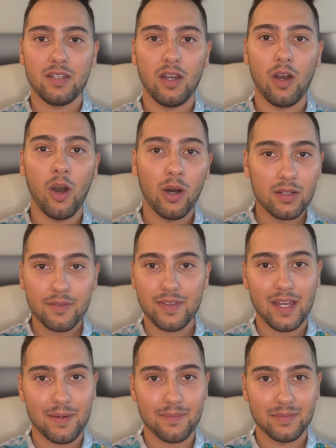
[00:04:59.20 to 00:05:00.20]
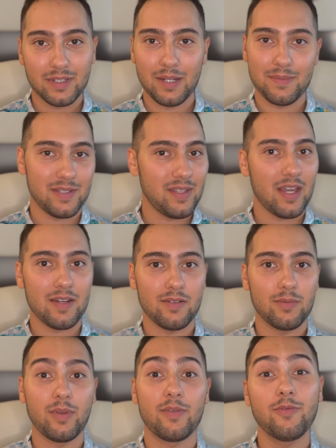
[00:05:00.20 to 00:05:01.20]
all of them comes
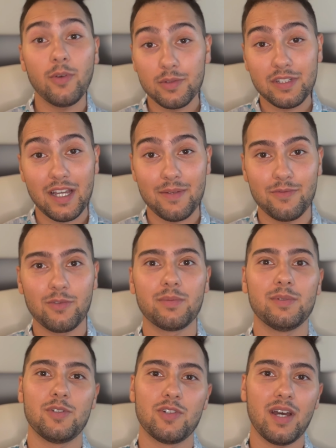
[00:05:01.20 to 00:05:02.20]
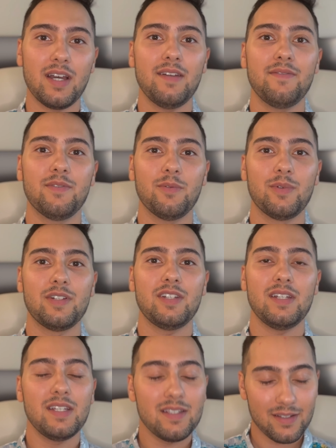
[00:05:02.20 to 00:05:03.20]
standard with full-time 4-wheel drive, which
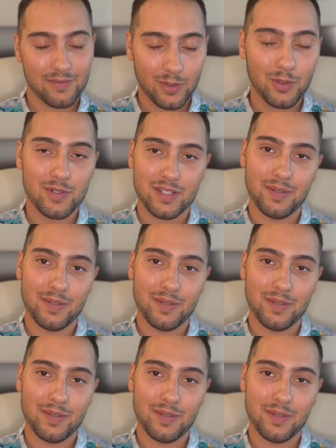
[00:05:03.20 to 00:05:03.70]
is of course a